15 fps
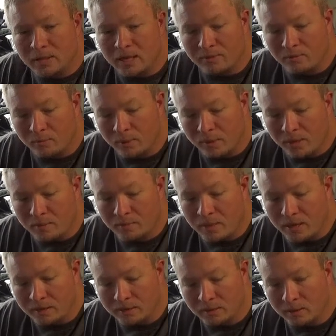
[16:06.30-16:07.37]
time for me to get
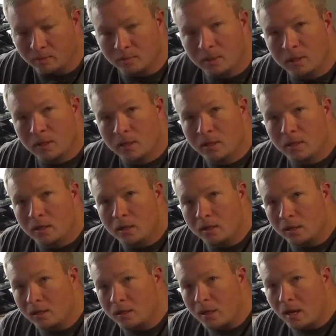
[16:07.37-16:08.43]
packed up,
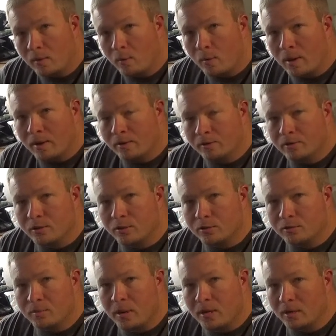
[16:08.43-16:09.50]
get the camera battery
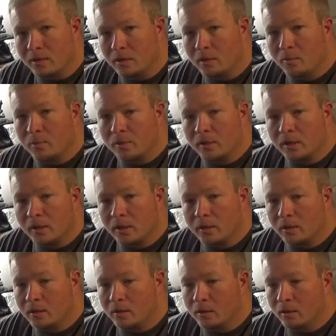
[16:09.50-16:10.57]
charged back up,
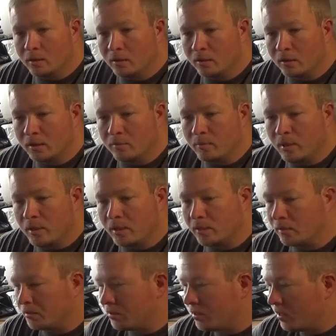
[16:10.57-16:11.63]
and get in bed,
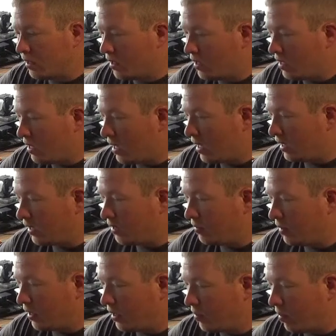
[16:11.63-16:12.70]
because I need to
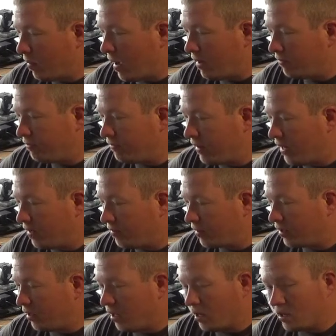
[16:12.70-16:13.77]
be up about 5
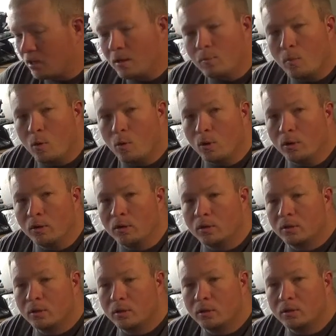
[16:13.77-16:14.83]
o'clock in the morning,
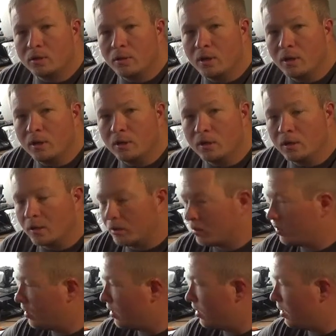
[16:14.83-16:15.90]
and
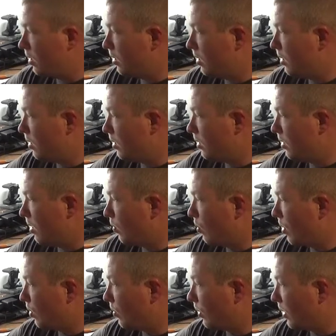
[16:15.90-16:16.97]
that
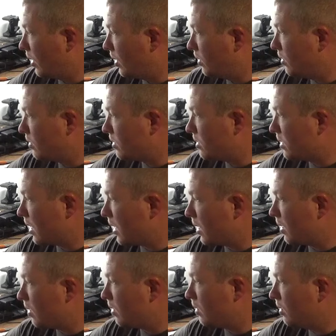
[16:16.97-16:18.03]
way we can get to the
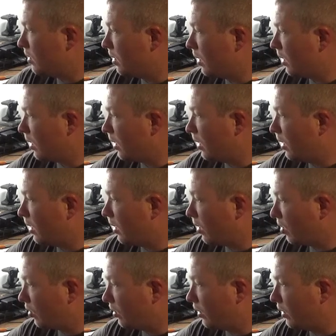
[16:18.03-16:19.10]
stand and get in
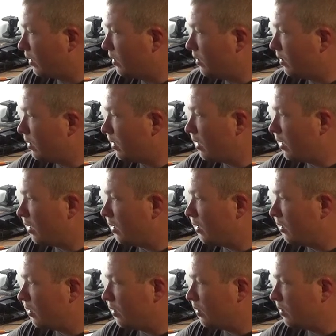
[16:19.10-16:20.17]
early
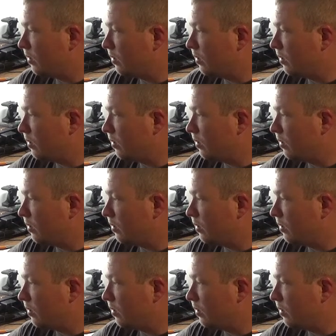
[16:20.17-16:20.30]
and